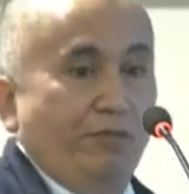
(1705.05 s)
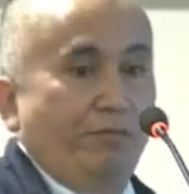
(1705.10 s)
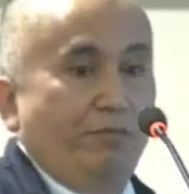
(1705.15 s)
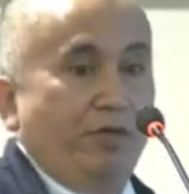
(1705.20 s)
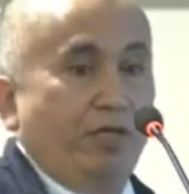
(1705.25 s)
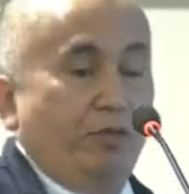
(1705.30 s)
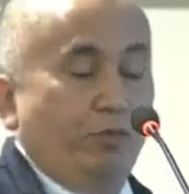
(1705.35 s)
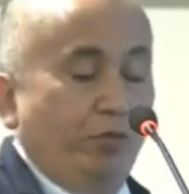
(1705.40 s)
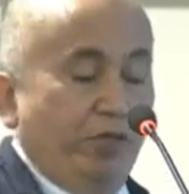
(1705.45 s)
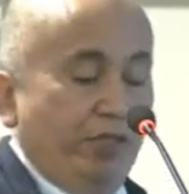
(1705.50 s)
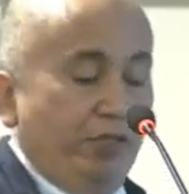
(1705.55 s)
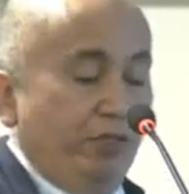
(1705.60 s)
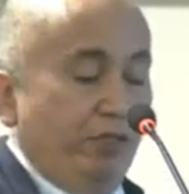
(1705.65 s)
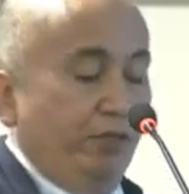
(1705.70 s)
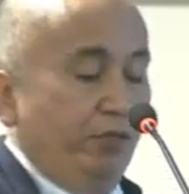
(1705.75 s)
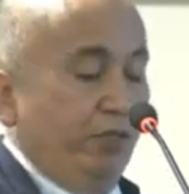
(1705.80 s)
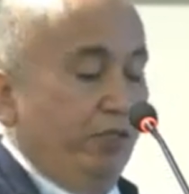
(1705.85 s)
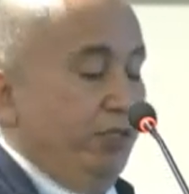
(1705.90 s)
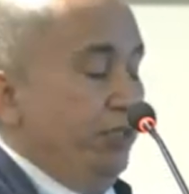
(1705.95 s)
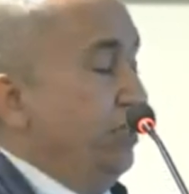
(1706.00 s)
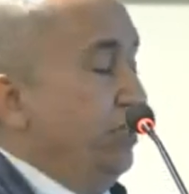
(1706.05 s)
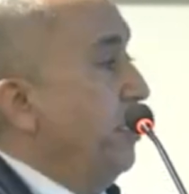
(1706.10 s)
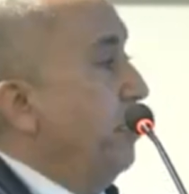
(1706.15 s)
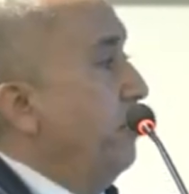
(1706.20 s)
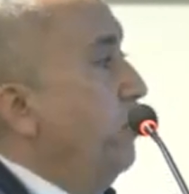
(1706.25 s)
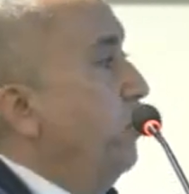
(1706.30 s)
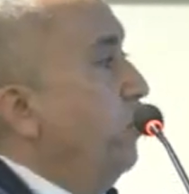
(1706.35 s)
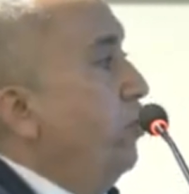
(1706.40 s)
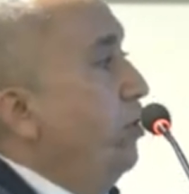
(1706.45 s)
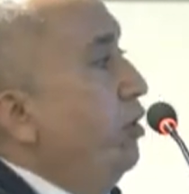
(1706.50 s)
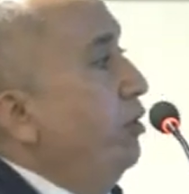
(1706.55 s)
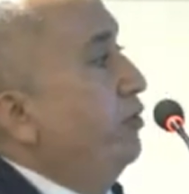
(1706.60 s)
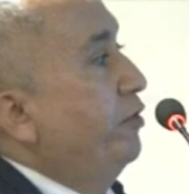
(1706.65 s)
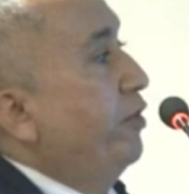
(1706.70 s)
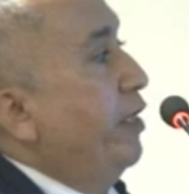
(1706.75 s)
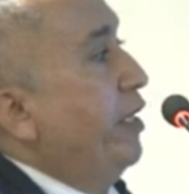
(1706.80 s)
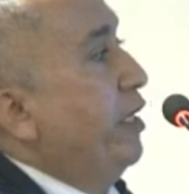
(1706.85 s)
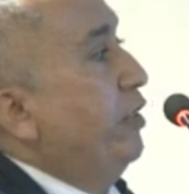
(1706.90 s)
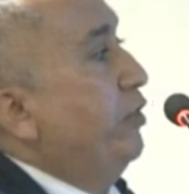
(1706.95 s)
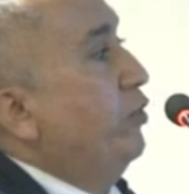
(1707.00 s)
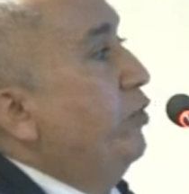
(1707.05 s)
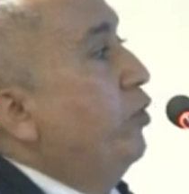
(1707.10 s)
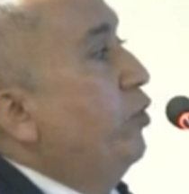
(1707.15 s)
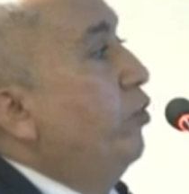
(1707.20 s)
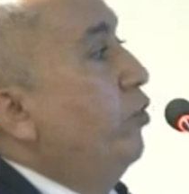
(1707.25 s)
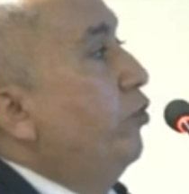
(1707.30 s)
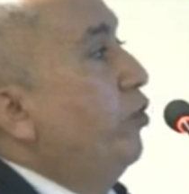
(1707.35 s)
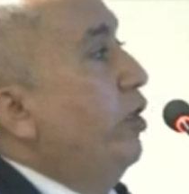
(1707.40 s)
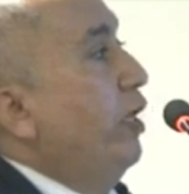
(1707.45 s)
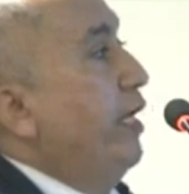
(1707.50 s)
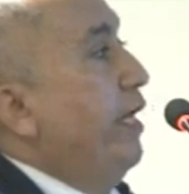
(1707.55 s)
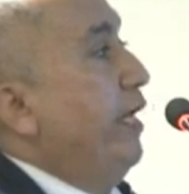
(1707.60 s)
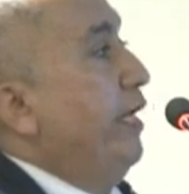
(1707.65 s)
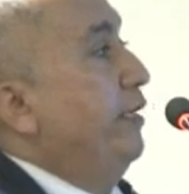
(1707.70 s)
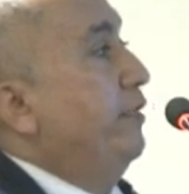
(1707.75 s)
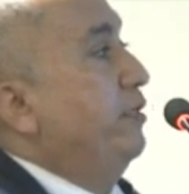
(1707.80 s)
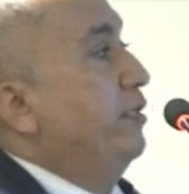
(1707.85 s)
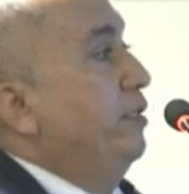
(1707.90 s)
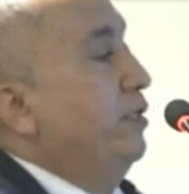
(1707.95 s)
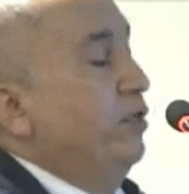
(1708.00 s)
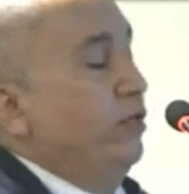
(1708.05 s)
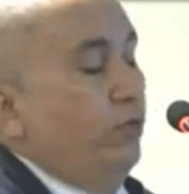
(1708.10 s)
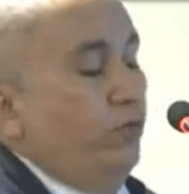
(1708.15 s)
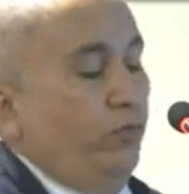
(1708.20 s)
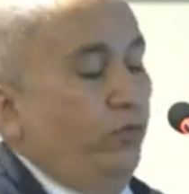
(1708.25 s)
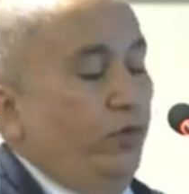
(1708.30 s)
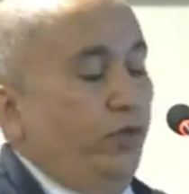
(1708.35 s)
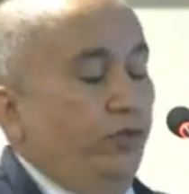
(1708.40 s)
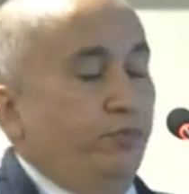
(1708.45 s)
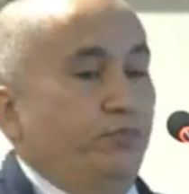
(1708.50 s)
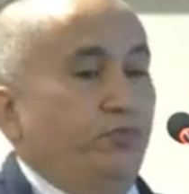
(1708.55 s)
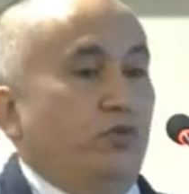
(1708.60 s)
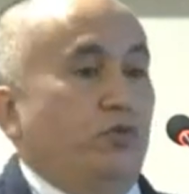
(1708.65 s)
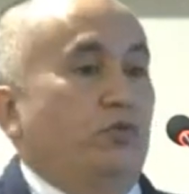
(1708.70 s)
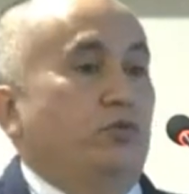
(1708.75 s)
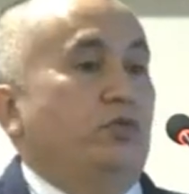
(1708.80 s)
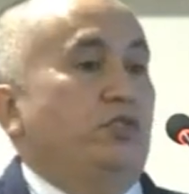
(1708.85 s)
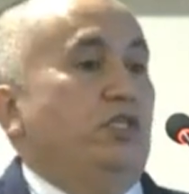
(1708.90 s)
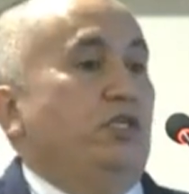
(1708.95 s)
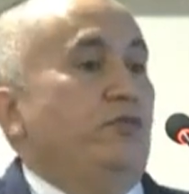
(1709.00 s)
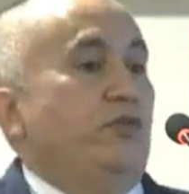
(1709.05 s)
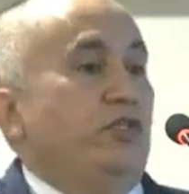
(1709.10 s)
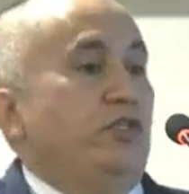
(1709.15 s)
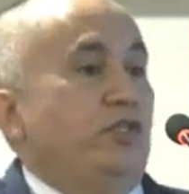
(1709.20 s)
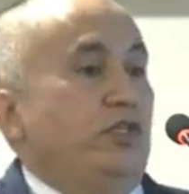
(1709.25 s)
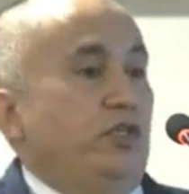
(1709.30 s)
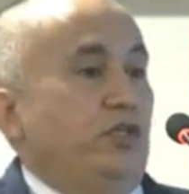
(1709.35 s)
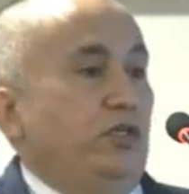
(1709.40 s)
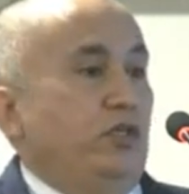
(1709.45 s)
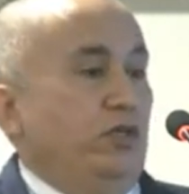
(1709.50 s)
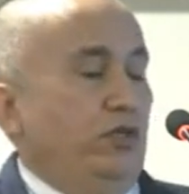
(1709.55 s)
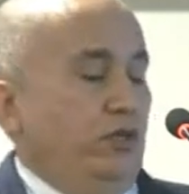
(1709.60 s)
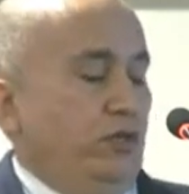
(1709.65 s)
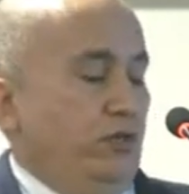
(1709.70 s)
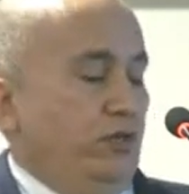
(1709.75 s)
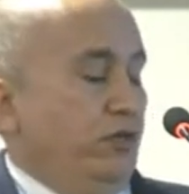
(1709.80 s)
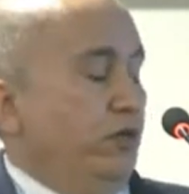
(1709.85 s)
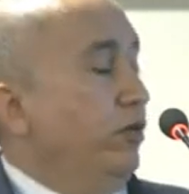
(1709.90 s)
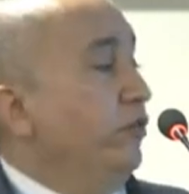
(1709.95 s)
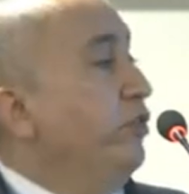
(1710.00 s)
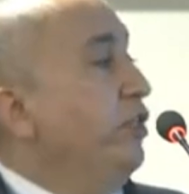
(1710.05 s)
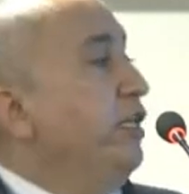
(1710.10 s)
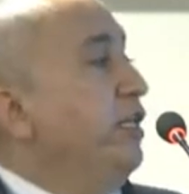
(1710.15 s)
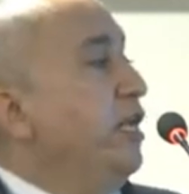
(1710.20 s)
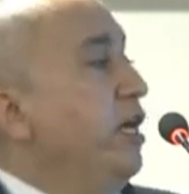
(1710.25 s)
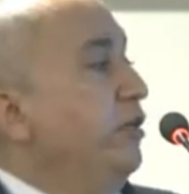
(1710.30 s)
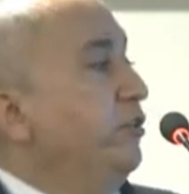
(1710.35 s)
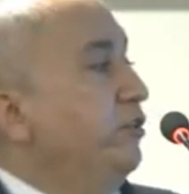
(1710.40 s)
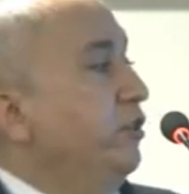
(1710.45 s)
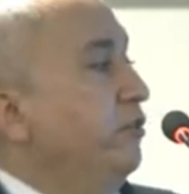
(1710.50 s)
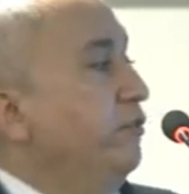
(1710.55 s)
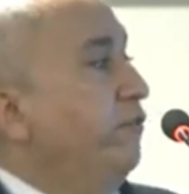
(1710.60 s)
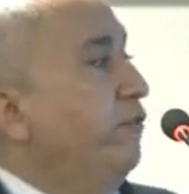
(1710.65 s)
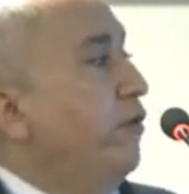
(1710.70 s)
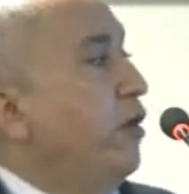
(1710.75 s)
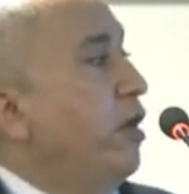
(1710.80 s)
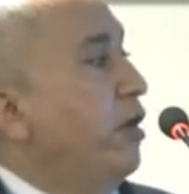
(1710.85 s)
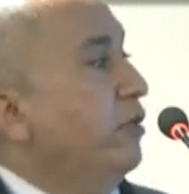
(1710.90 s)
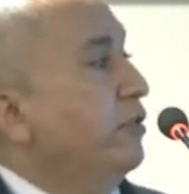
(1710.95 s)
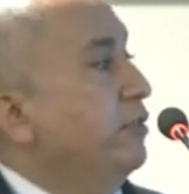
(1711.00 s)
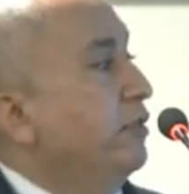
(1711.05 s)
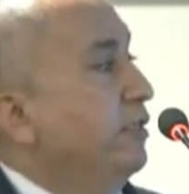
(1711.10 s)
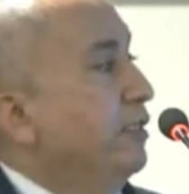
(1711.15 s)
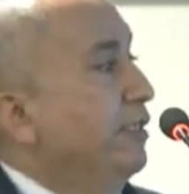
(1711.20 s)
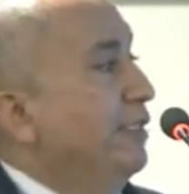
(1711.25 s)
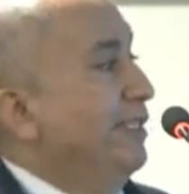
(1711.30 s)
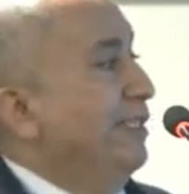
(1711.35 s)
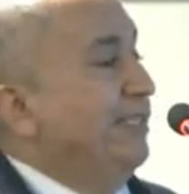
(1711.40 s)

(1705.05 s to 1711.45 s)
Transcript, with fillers: But when they were trying to correlate with productivity or the nutrient flux,